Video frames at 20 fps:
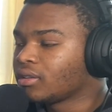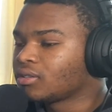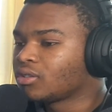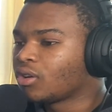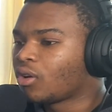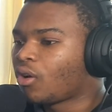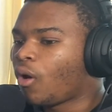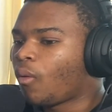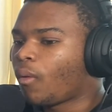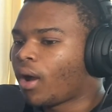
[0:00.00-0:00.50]

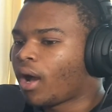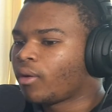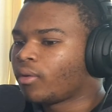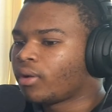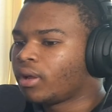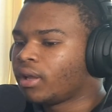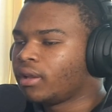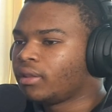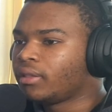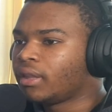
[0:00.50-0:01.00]
to go
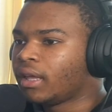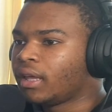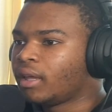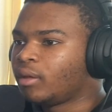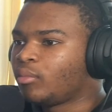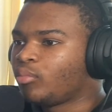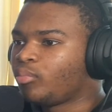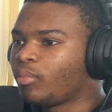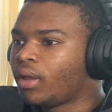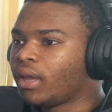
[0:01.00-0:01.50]
out and
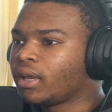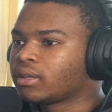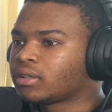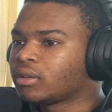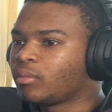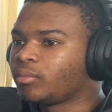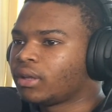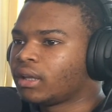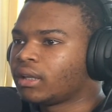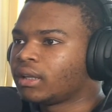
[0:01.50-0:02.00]
then make
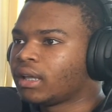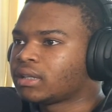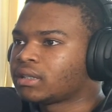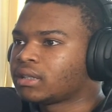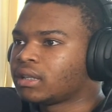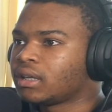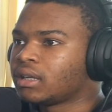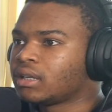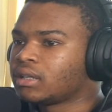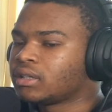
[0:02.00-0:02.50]
something that
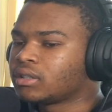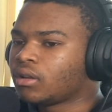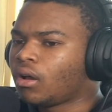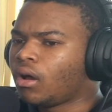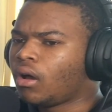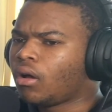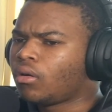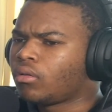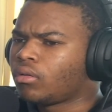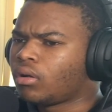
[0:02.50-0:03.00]
says,
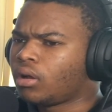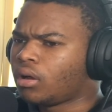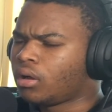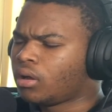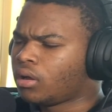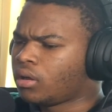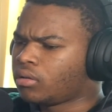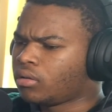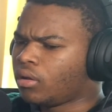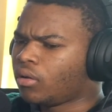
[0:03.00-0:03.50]
hold
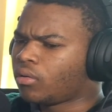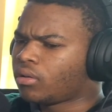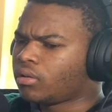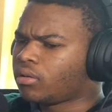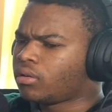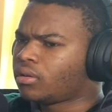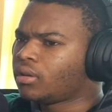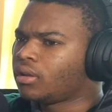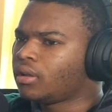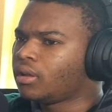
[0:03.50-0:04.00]

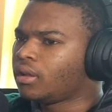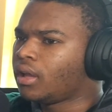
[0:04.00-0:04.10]
on,